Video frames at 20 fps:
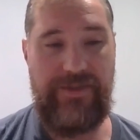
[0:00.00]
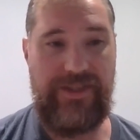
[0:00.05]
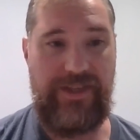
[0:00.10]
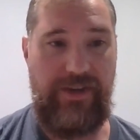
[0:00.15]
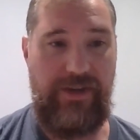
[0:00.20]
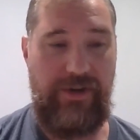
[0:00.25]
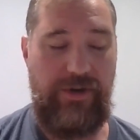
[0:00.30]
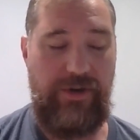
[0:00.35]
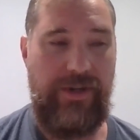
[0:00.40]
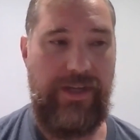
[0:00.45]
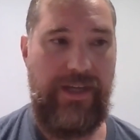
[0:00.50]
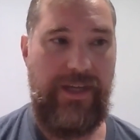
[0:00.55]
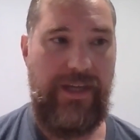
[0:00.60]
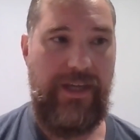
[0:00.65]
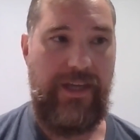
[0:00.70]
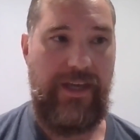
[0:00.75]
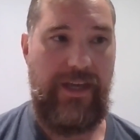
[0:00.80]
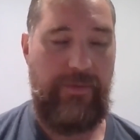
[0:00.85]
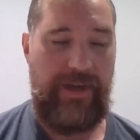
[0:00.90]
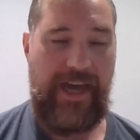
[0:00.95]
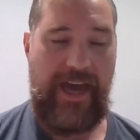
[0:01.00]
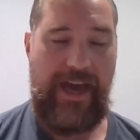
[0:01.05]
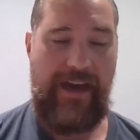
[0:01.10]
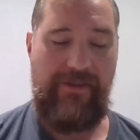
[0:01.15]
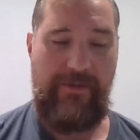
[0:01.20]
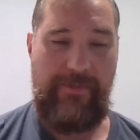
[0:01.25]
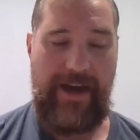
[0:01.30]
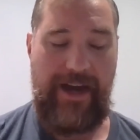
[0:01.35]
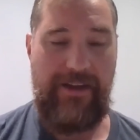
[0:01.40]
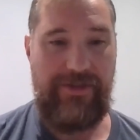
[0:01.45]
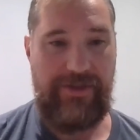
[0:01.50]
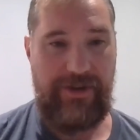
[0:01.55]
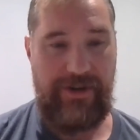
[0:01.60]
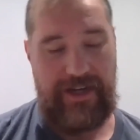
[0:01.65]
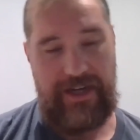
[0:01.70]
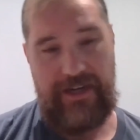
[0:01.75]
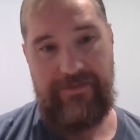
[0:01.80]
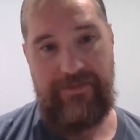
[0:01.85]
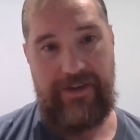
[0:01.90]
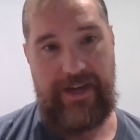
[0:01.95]
So we have about
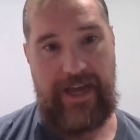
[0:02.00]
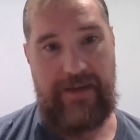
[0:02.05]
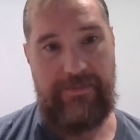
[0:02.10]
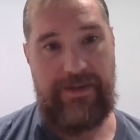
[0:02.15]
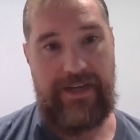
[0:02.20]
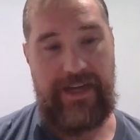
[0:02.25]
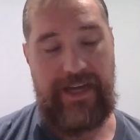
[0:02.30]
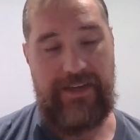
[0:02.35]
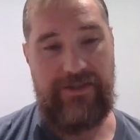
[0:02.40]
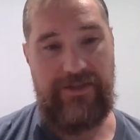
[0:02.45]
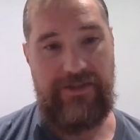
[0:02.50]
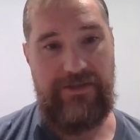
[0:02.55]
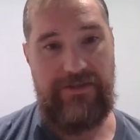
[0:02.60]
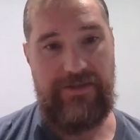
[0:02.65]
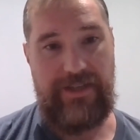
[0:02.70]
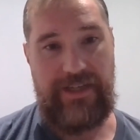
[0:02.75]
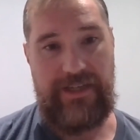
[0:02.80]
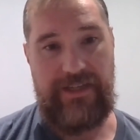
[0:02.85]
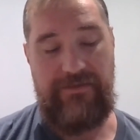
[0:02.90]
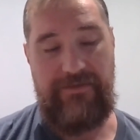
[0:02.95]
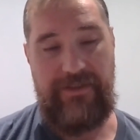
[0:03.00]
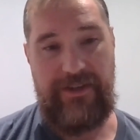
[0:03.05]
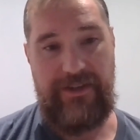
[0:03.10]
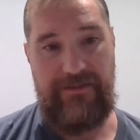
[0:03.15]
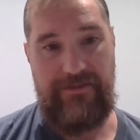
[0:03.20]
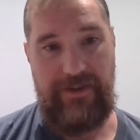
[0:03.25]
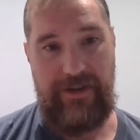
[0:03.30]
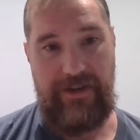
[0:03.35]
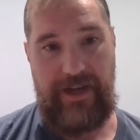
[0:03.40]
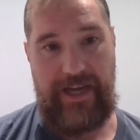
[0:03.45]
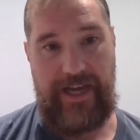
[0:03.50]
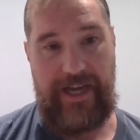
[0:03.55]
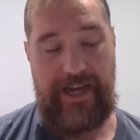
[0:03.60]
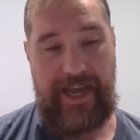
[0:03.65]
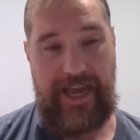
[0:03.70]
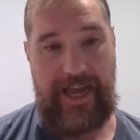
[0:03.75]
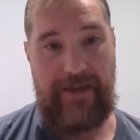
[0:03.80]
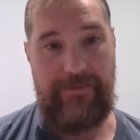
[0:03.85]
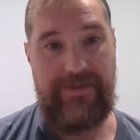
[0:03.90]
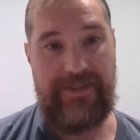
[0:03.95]
30 different app connectors in Defender for
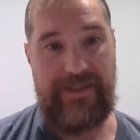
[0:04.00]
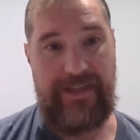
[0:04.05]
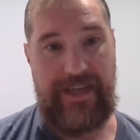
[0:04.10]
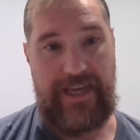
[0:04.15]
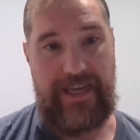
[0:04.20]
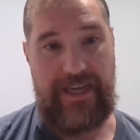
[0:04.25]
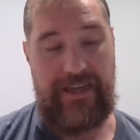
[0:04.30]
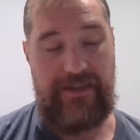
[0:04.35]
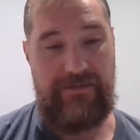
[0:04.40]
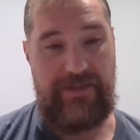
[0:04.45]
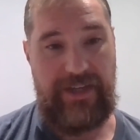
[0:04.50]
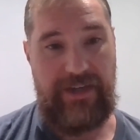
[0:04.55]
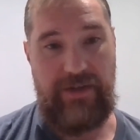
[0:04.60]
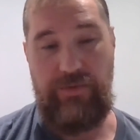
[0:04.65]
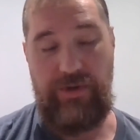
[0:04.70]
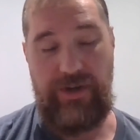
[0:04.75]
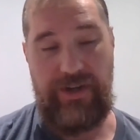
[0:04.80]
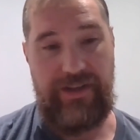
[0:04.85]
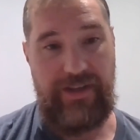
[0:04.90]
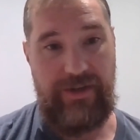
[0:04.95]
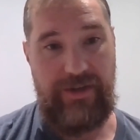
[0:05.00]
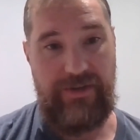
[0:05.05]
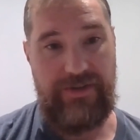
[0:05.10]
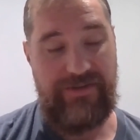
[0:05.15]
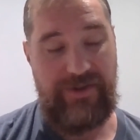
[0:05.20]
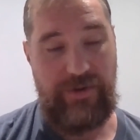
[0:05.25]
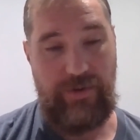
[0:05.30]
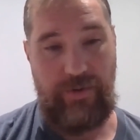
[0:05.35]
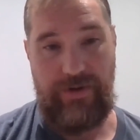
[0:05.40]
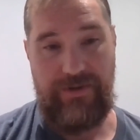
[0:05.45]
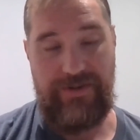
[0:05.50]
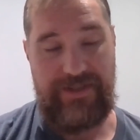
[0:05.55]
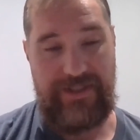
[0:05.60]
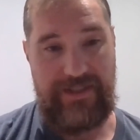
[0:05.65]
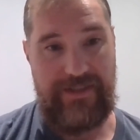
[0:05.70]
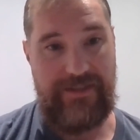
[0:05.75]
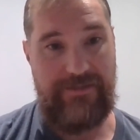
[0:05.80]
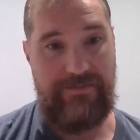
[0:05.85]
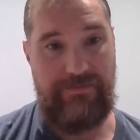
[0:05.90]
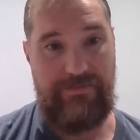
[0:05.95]
Cloud Apps, and one of those, of course,
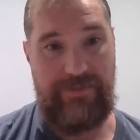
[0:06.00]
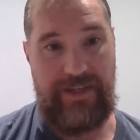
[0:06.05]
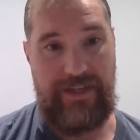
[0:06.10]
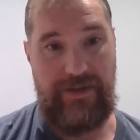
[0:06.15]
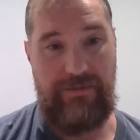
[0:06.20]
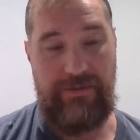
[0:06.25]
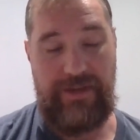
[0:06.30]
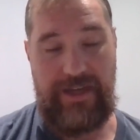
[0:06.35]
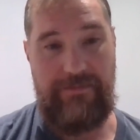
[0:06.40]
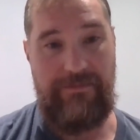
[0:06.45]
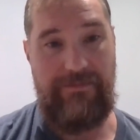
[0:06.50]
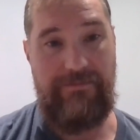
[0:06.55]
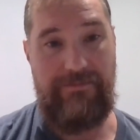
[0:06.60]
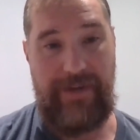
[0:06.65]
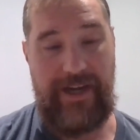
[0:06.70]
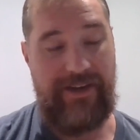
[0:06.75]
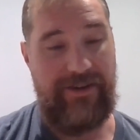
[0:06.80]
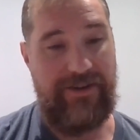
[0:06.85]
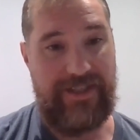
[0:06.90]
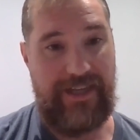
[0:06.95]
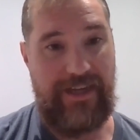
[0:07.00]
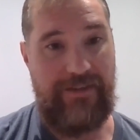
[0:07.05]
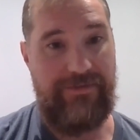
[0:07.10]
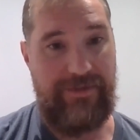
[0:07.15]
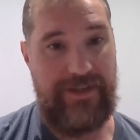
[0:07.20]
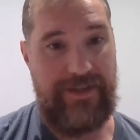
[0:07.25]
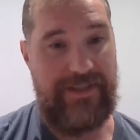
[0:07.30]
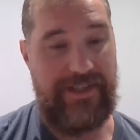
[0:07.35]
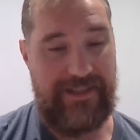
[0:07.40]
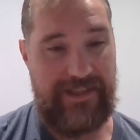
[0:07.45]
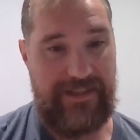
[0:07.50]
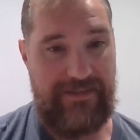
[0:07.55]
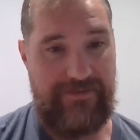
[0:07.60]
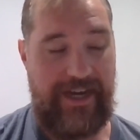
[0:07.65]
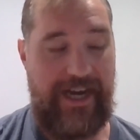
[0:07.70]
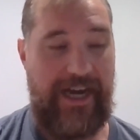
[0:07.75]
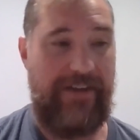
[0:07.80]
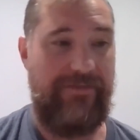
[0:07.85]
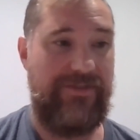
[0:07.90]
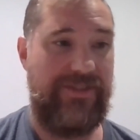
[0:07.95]
is in Microsoft
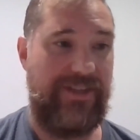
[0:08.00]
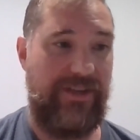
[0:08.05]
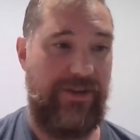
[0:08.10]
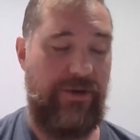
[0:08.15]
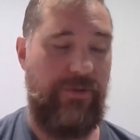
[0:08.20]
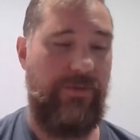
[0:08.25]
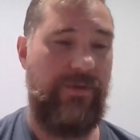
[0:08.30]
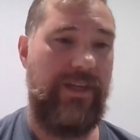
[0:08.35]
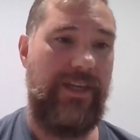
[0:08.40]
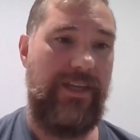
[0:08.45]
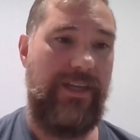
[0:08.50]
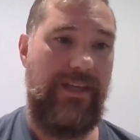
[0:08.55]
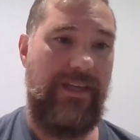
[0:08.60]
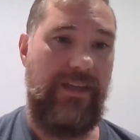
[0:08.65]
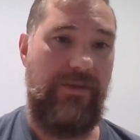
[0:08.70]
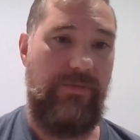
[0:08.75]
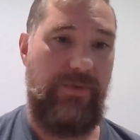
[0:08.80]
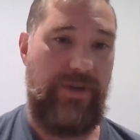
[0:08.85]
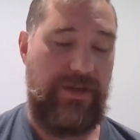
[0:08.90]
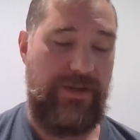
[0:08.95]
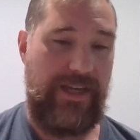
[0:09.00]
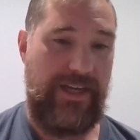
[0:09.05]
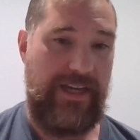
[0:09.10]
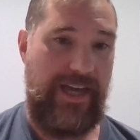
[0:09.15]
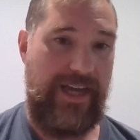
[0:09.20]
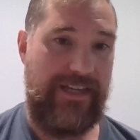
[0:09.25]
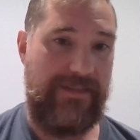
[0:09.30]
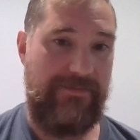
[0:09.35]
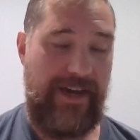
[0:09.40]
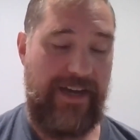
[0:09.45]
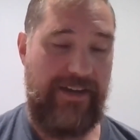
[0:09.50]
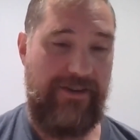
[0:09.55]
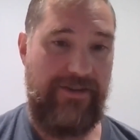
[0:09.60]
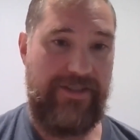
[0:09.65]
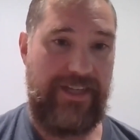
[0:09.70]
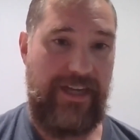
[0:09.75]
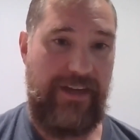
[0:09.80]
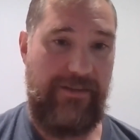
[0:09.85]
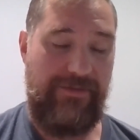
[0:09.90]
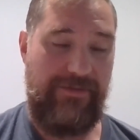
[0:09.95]
365. So when you connect
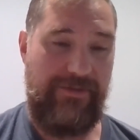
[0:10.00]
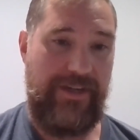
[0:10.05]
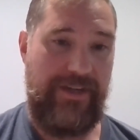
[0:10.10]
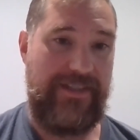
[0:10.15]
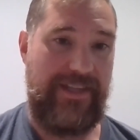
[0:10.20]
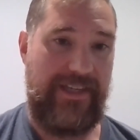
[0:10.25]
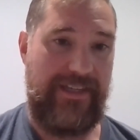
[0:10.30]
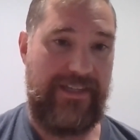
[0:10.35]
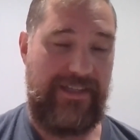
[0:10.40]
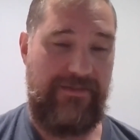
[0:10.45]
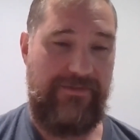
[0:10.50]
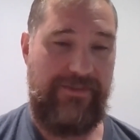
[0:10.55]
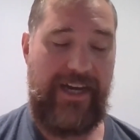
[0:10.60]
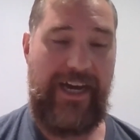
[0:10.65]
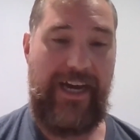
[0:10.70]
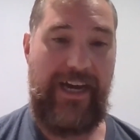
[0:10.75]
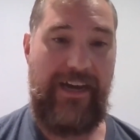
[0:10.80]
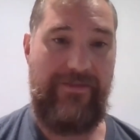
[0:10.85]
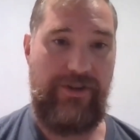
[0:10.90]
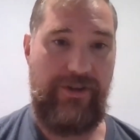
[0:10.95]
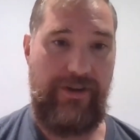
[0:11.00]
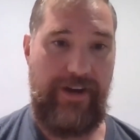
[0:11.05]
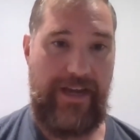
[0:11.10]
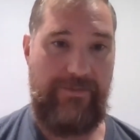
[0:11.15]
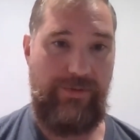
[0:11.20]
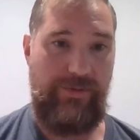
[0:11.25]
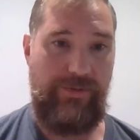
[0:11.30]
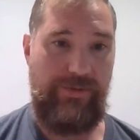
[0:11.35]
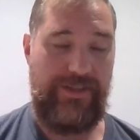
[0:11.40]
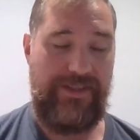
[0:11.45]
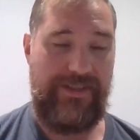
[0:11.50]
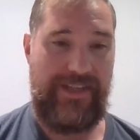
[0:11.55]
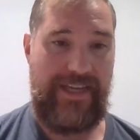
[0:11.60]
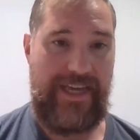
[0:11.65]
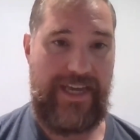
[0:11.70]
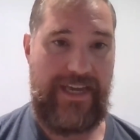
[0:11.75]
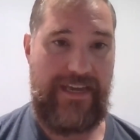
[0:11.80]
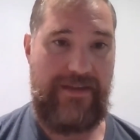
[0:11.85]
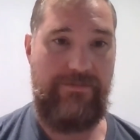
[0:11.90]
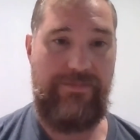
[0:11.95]
Microsoft 365, you're able to
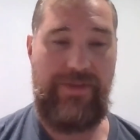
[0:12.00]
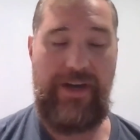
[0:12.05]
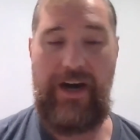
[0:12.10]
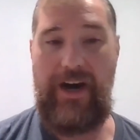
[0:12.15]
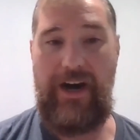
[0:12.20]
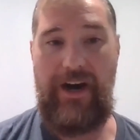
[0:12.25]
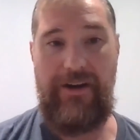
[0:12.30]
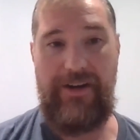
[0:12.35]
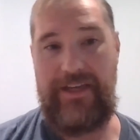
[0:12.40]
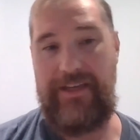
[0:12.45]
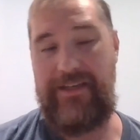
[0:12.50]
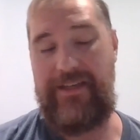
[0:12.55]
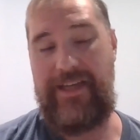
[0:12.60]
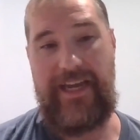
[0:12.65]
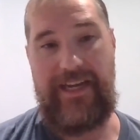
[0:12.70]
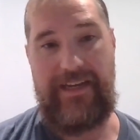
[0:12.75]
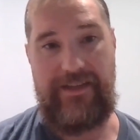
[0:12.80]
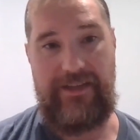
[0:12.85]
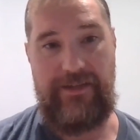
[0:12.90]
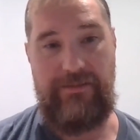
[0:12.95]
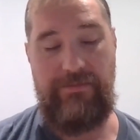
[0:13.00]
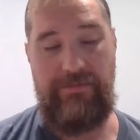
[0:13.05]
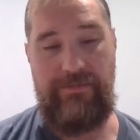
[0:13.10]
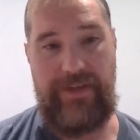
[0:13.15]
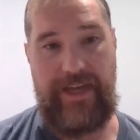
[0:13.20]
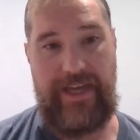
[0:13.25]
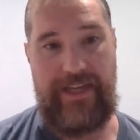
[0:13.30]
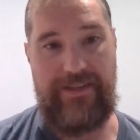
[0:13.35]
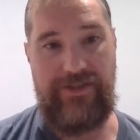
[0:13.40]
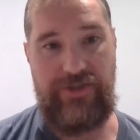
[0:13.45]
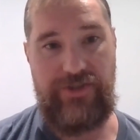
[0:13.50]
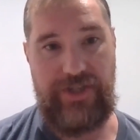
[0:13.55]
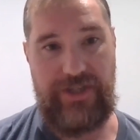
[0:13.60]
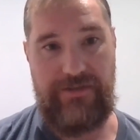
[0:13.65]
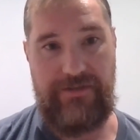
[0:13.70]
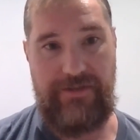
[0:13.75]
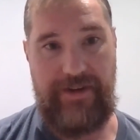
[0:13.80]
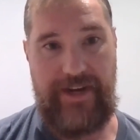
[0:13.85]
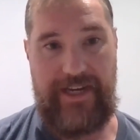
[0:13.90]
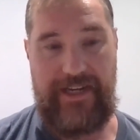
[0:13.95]
see the audit data that's
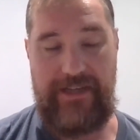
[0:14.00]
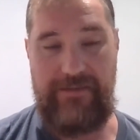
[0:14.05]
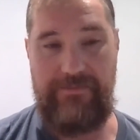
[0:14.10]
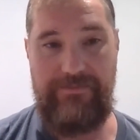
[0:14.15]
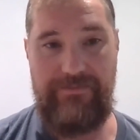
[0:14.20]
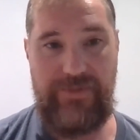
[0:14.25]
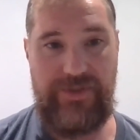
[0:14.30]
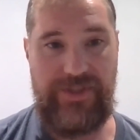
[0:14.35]
generated.